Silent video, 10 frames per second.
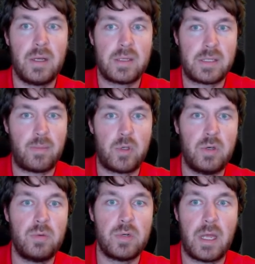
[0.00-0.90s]
Step
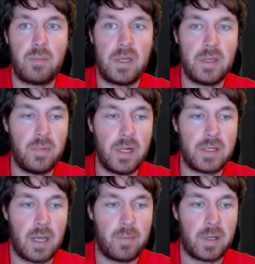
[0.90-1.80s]
2 would then be the blood
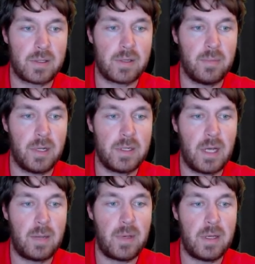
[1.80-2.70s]
typing. So blood
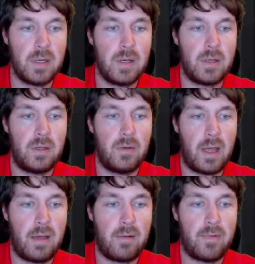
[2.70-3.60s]
typing, you
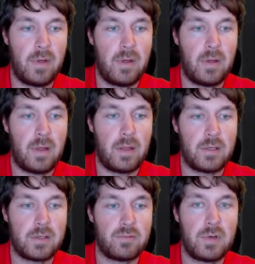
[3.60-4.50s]
have, I'll
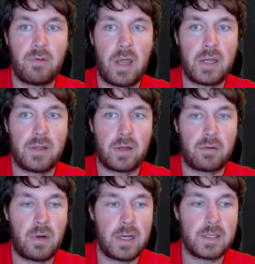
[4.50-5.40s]
just rewrite the
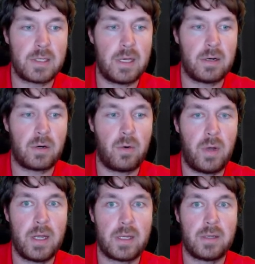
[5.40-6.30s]
cross here
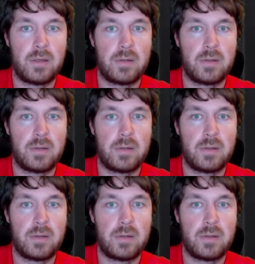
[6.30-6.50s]
quick.